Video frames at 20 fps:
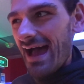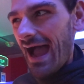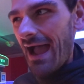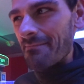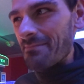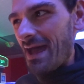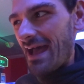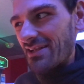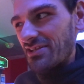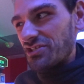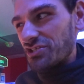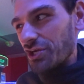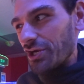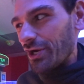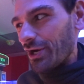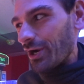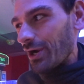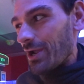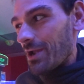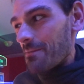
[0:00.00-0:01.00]
I'm not
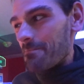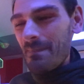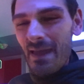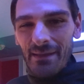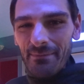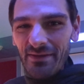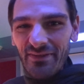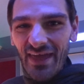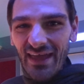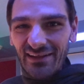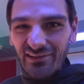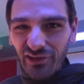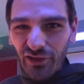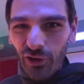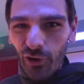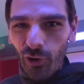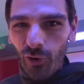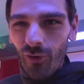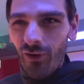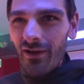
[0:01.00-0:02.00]
sure, maybe they
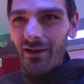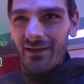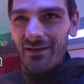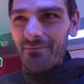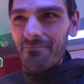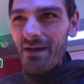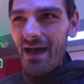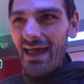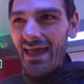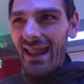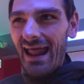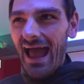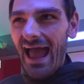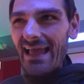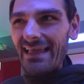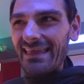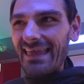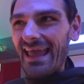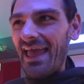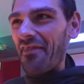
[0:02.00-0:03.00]
do, but
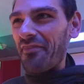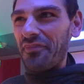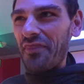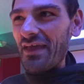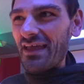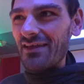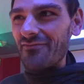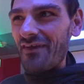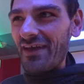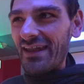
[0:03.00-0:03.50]
I can't think of